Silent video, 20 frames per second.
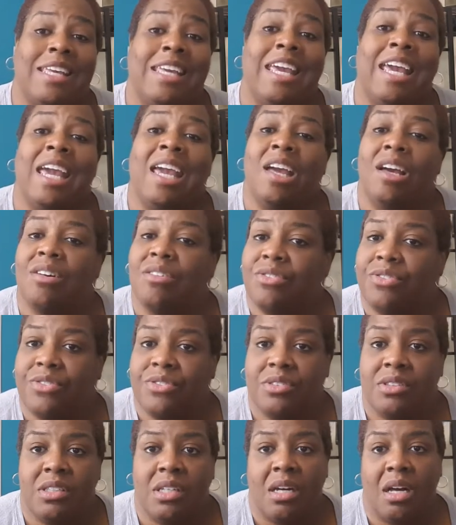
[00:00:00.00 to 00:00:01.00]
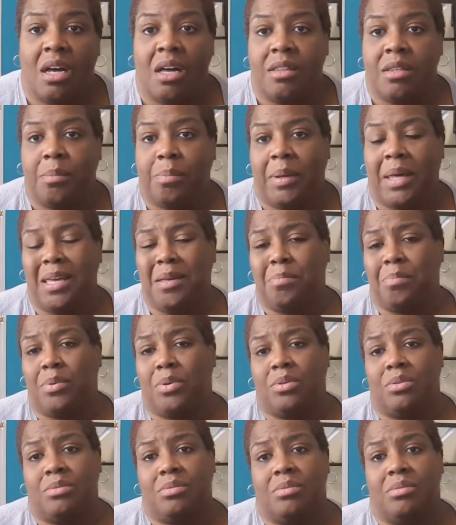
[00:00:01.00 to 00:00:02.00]
Give to other
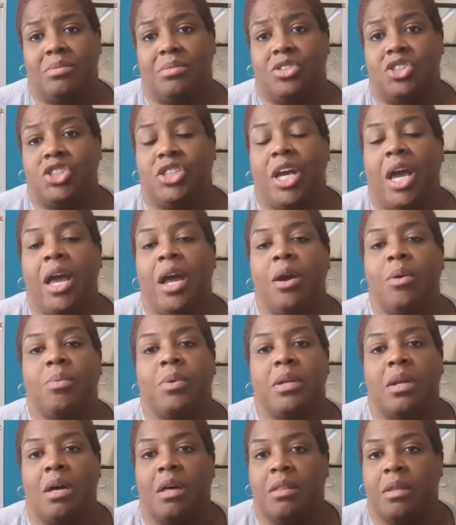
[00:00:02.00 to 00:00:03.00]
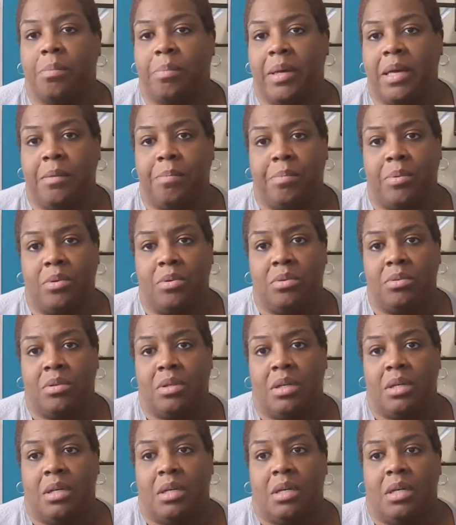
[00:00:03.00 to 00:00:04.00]
people, share with other people,
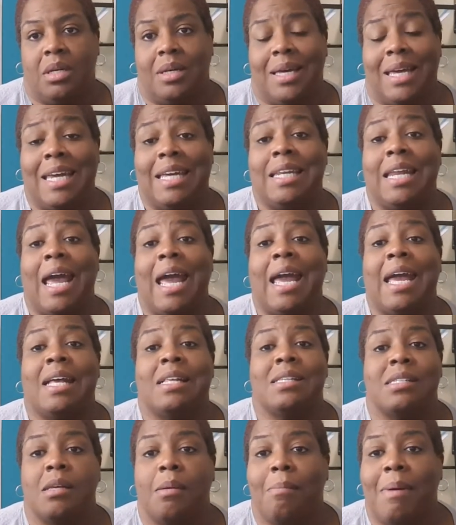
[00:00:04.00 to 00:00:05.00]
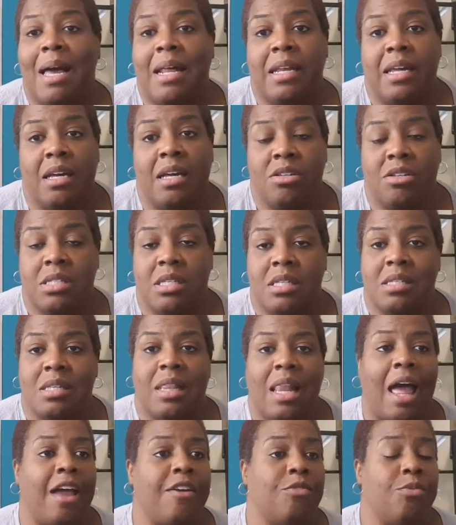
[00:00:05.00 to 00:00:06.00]
enhance somebody else's
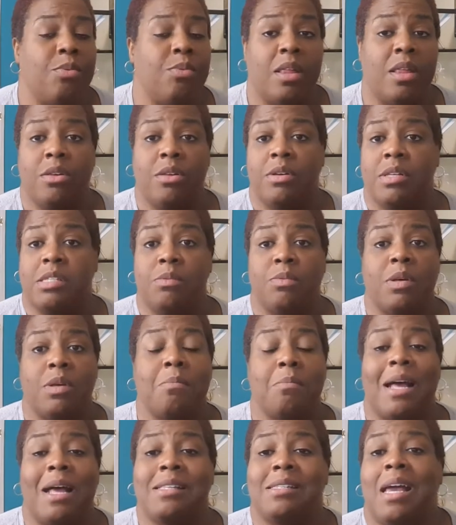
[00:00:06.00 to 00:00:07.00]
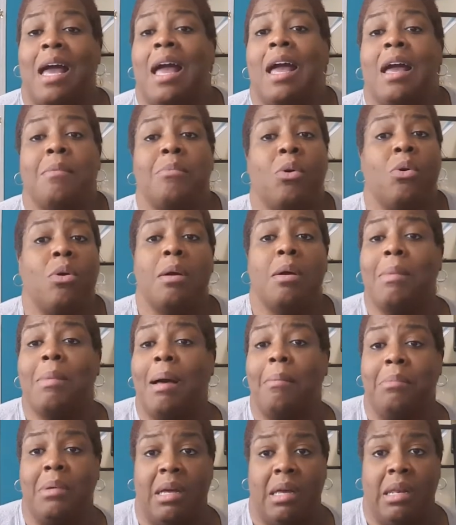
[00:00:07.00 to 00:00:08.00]
life, whether it's with my time or
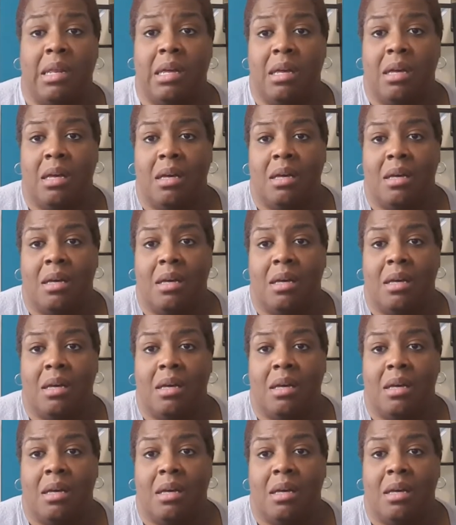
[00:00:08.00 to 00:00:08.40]
my money.